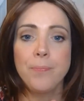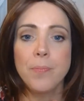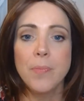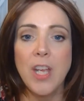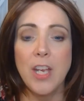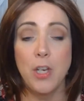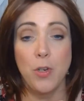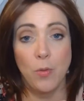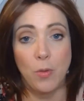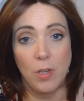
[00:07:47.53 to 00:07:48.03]

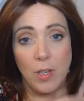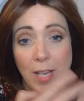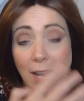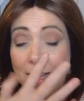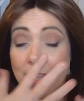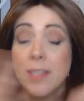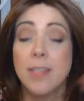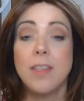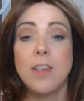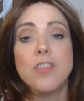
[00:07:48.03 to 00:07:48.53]

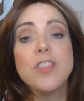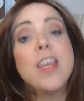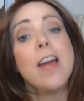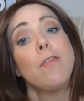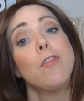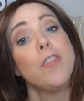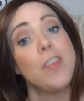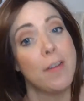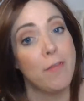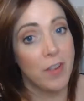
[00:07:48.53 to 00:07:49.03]
there's
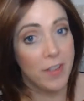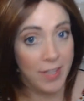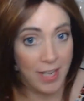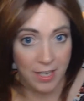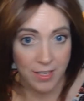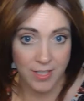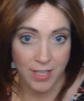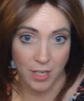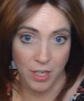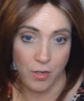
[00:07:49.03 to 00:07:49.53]
several different
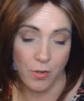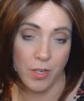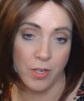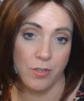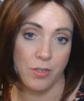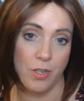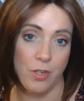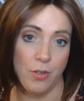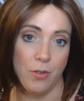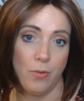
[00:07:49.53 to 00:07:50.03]
things that you
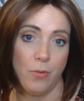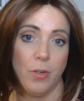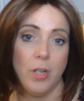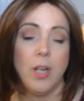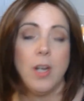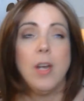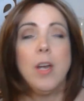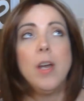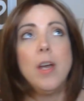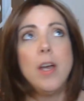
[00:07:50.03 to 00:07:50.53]
can do
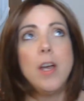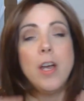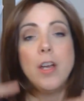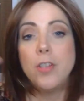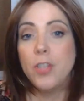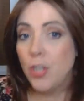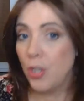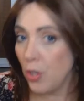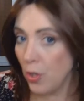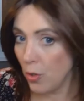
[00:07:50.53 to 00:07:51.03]

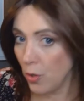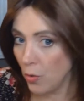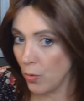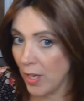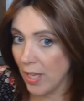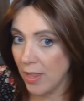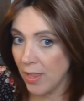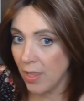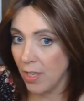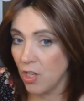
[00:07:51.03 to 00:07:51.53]
to
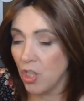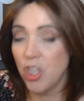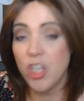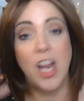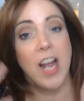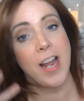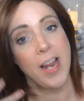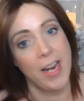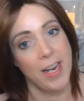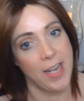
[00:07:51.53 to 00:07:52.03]
get the
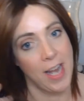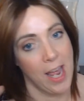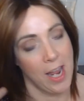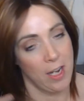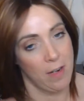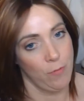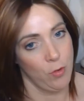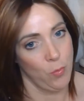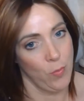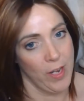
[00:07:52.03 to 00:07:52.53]
shine
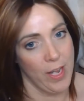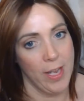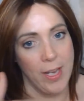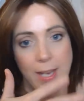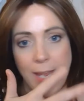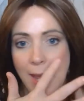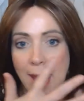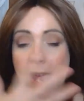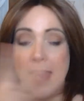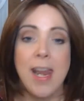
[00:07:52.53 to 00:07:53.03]
out of a
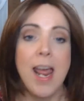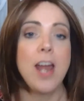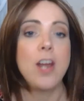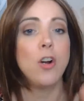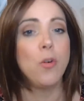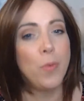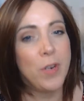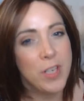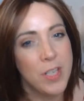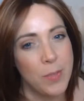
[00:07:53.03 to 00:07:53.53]
wig. And I
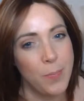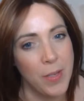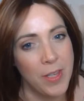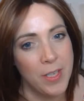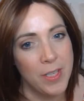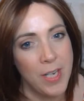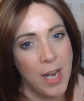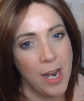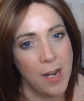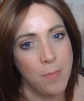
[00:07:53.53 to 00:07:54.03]
don't want to spend
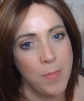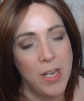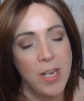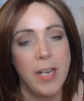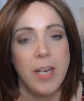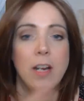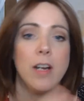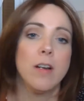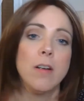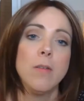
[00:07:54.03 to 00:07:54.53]
the time
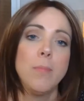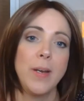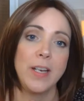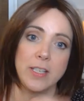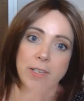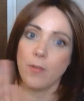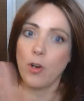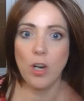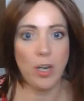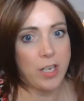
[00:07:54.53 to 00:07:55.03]
here
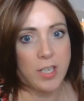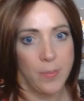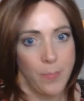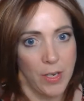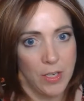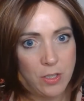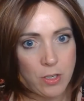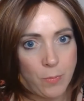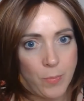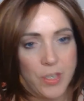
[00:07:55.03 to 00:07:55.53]
because I've already
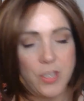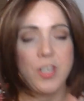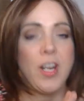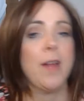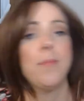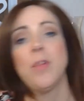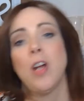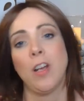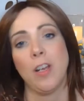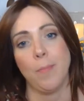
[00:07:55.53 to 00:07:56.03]
spent too much
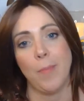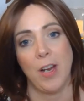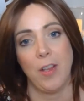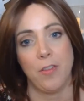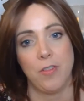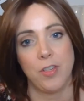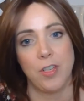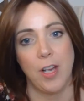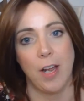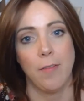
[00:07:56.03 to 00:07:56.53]
time talking about
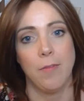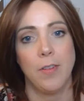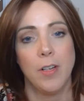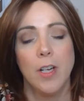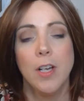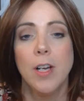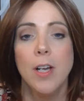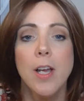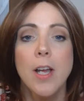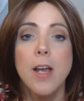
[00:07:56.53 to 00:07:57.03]
other stuff.
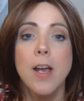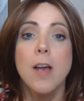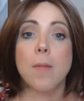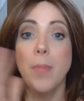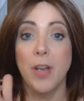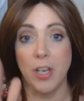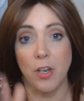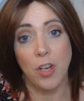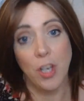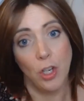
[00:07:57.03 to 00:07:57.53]

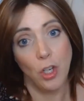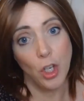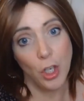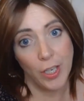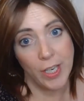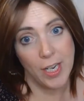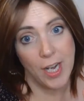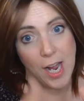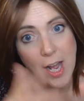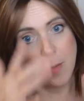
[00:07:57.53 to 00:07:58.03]
But you can
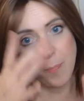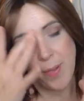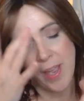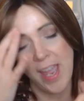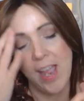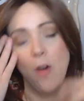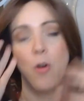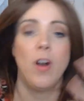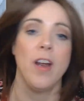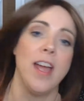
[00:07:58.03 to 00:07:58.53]
look it up,
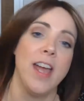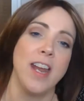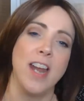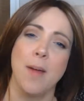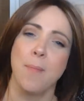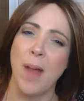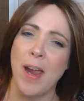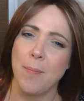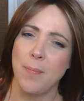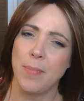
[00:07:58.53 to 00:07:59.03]
and
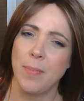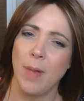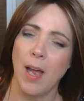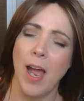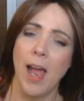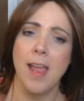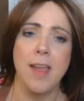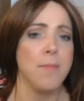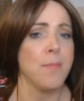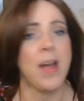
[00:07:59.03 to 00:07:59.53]

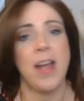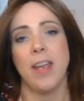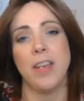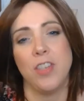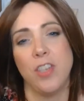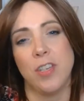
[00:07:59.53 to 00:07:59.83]
I might